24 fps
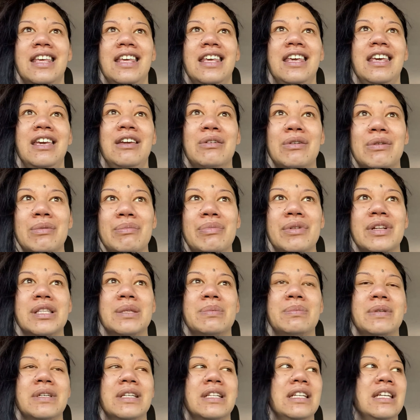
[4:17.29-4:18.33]
here in
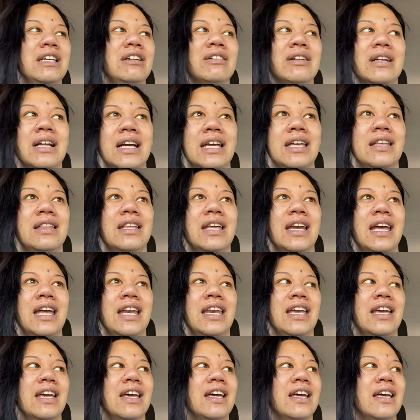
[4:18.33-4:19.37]
Brisbane, here in
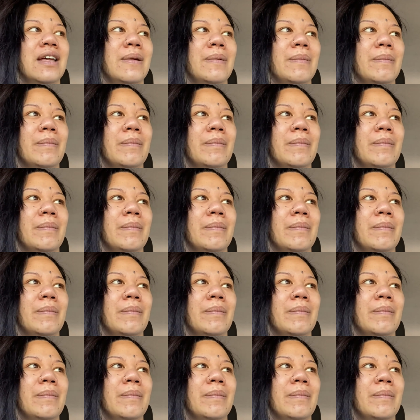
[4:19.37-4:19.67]
Ahitereiria,